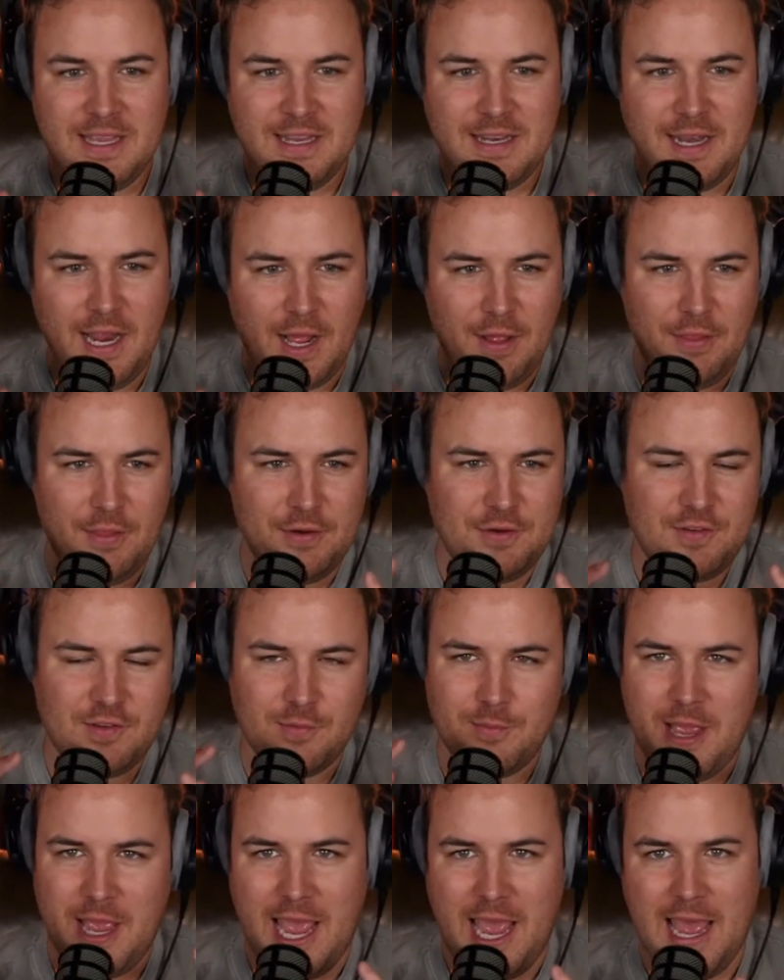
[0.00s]
Now, there's
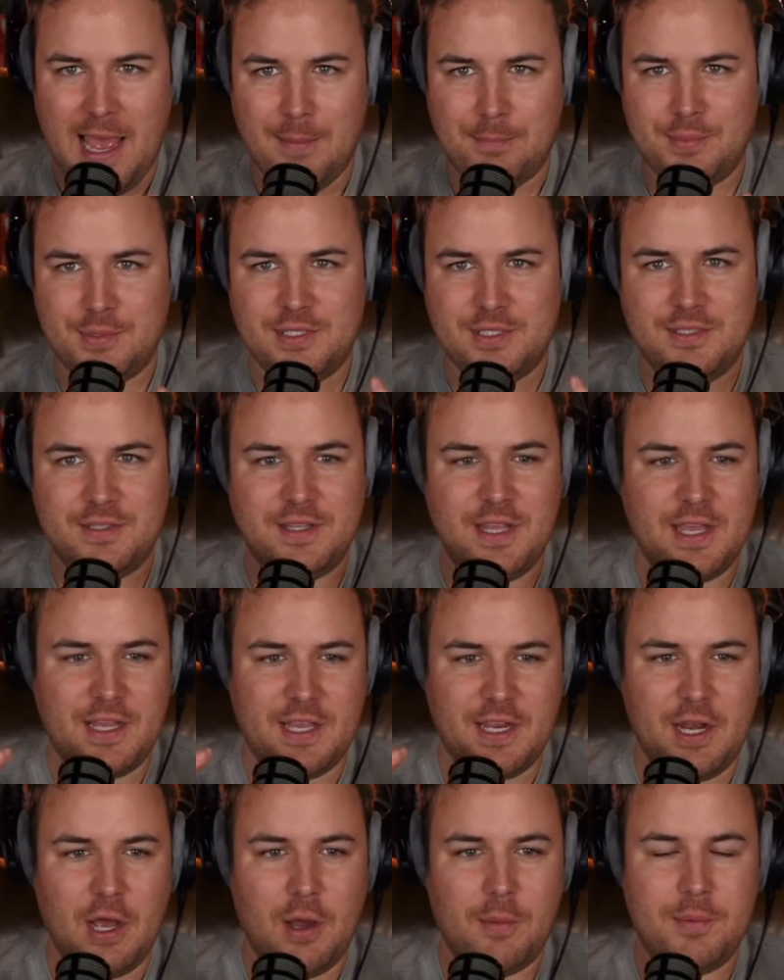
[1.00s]
some apps that
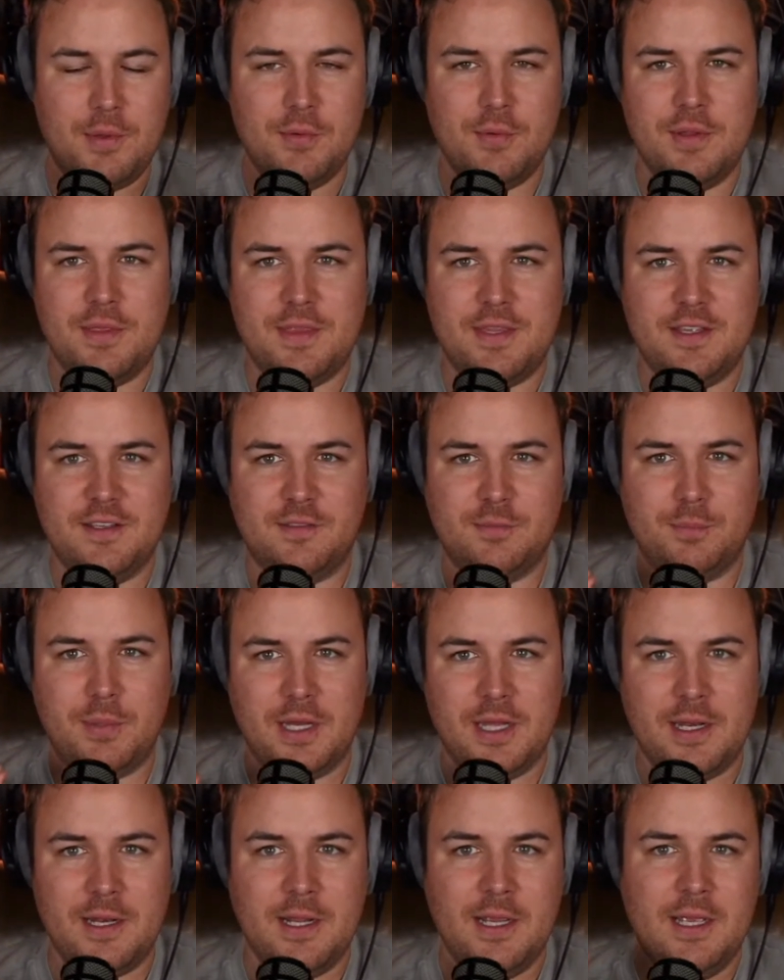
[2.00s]
can help you with this,
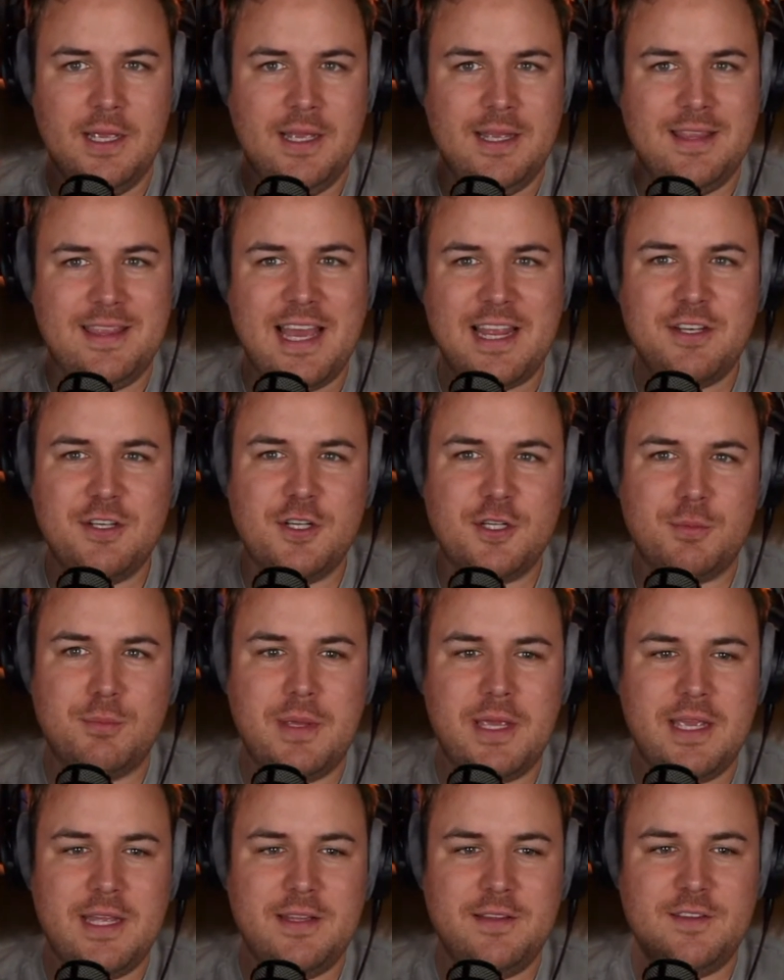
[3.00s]
but that just
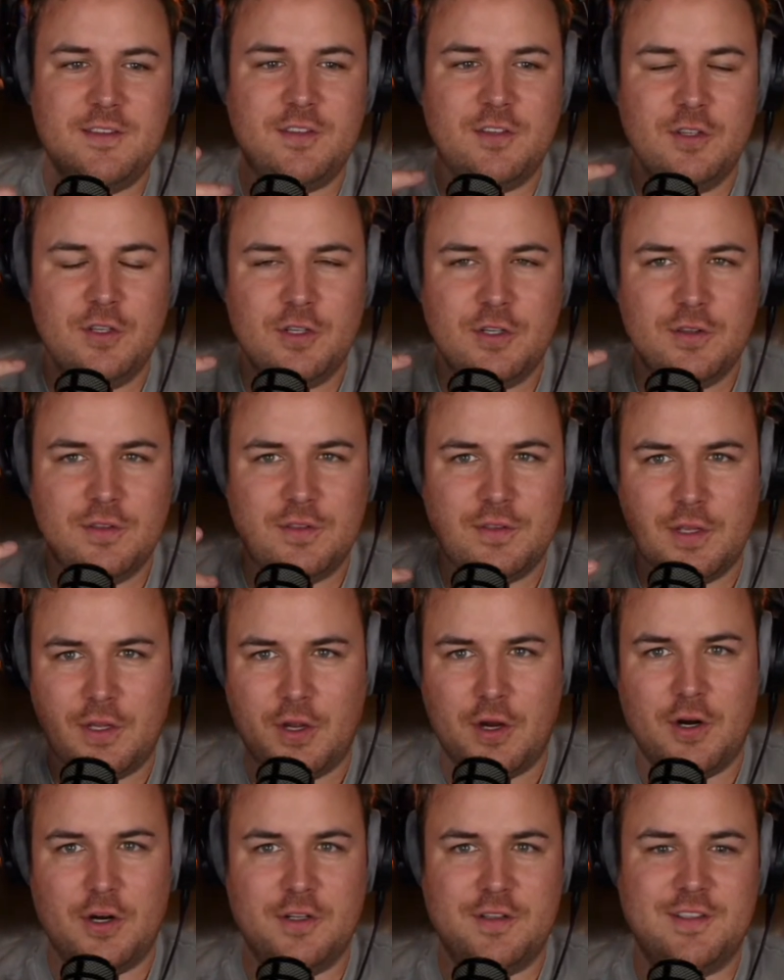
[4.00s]
means the
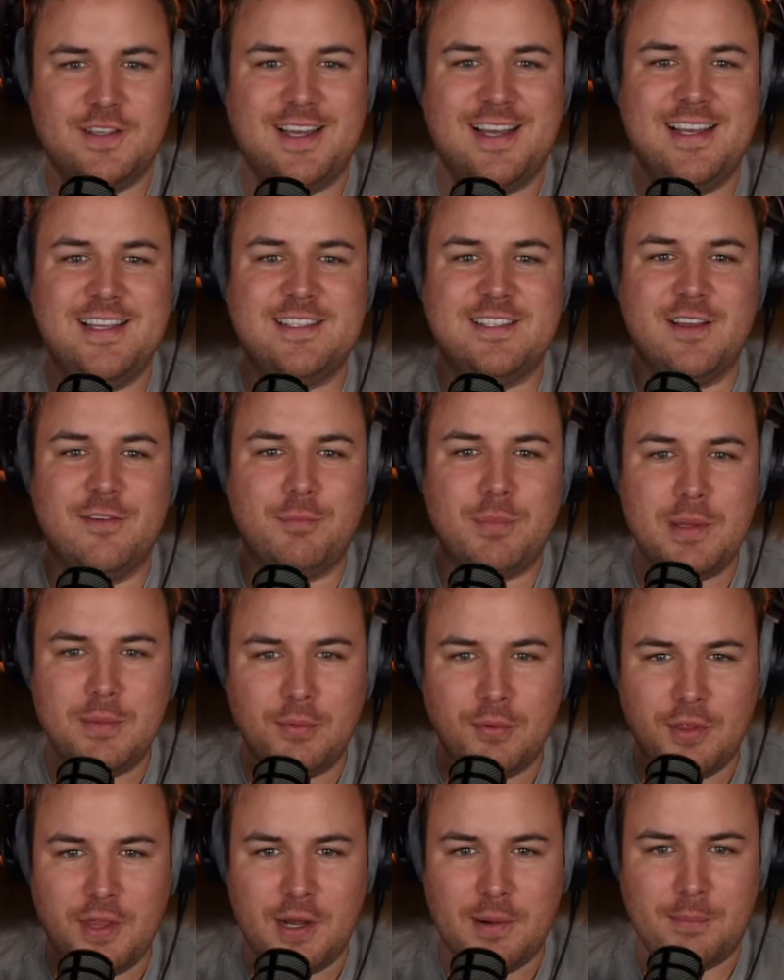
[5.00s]
cart size of
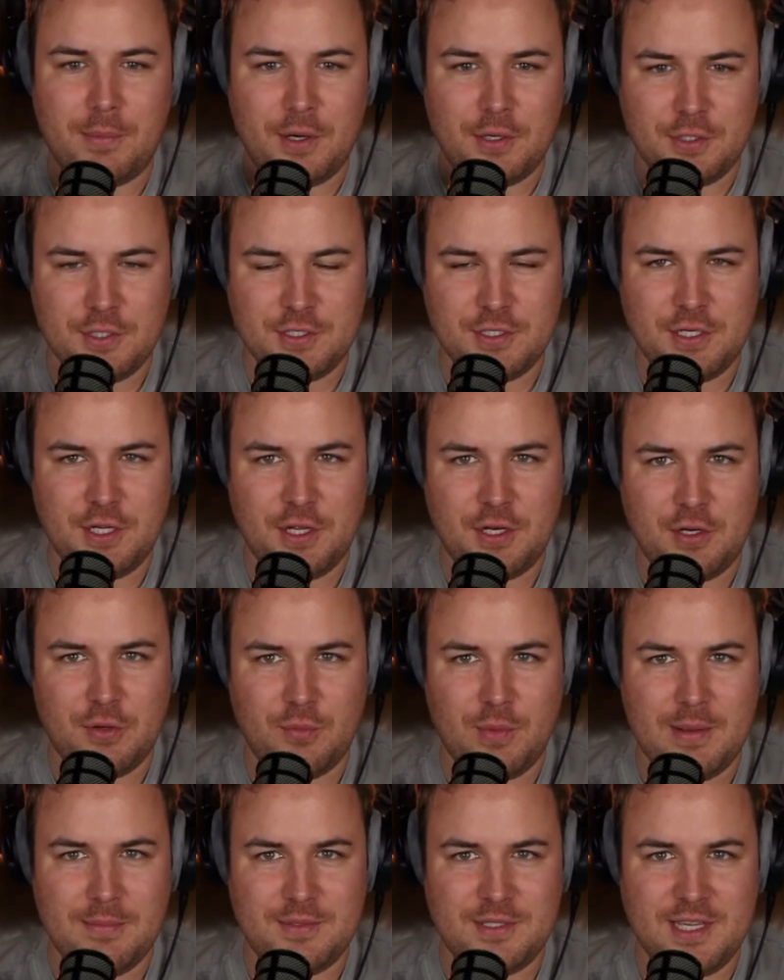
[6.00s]
people that are purchasing on your
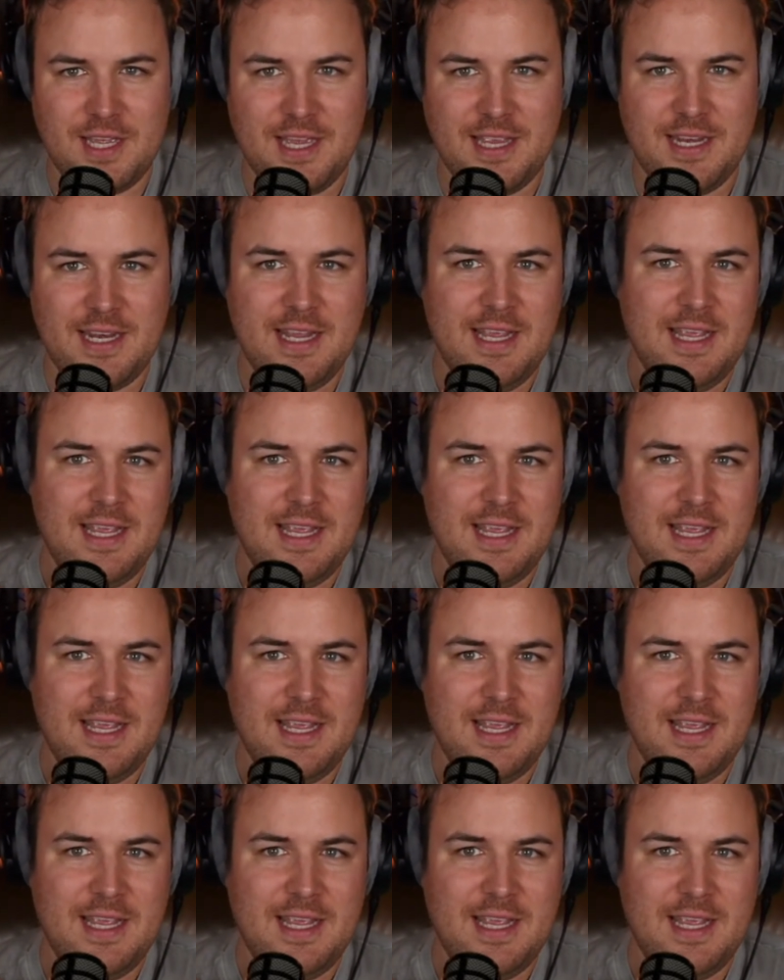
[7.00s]
website.